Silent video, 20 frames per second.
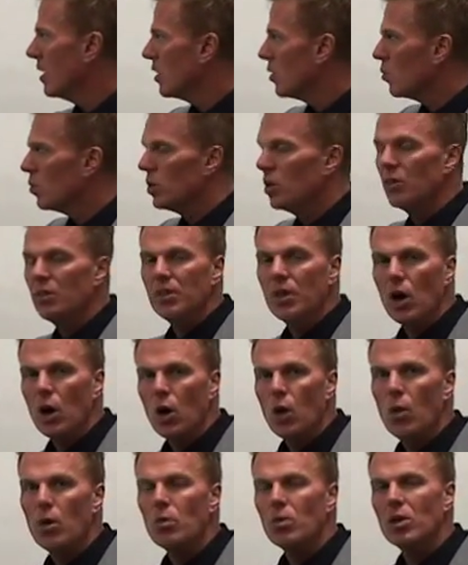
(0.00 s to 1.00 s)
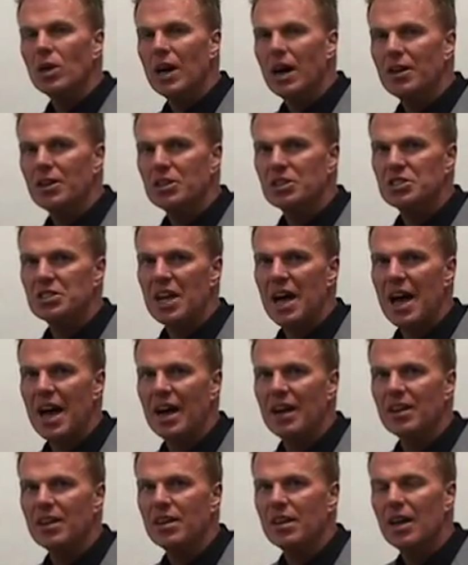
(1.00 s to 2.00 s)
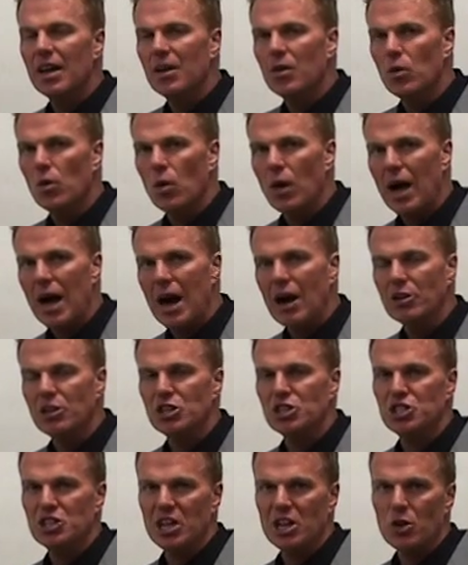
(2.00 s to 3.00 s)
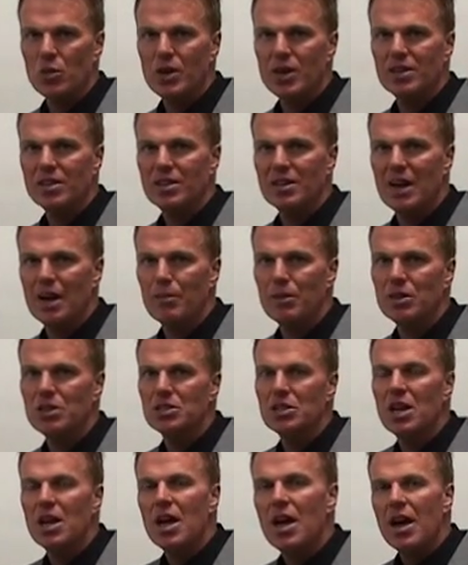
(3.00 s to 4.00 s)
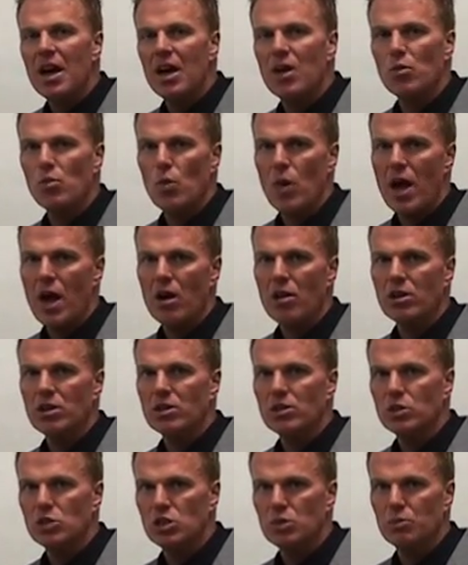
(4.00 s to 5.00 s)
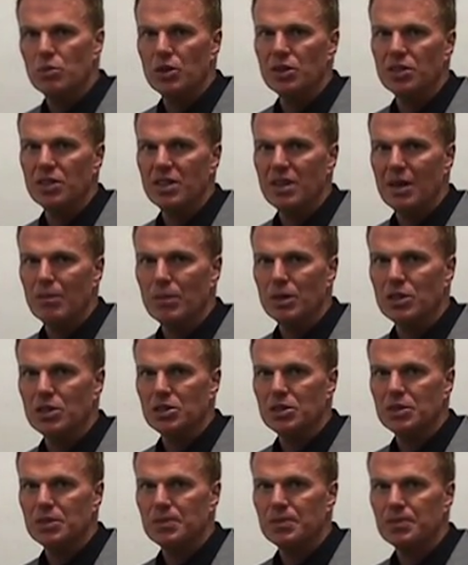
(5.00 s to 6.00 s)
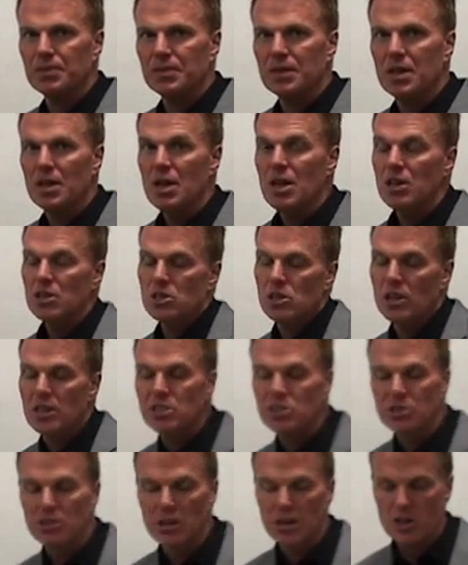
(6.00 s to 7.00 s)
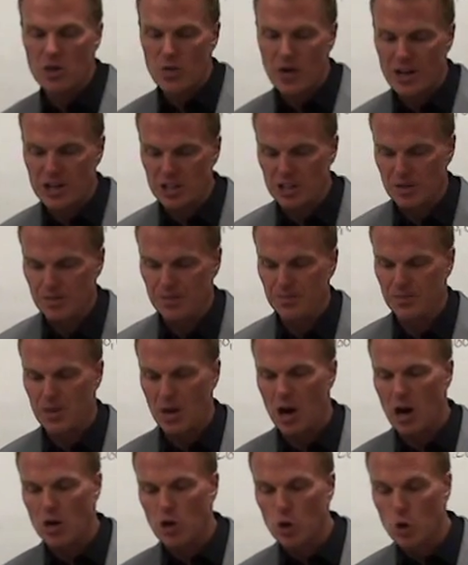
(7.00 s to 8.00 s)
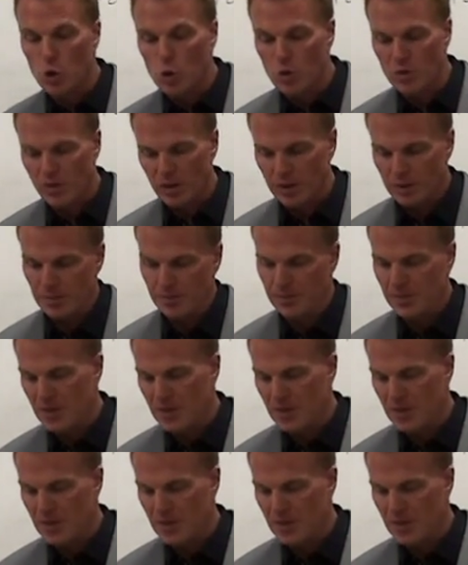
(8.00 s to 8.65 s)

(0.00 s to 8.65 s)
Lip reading: we'll know and we'll understand how to generate the numbers and where to put the numbers. So let's look at our question, our Hoover.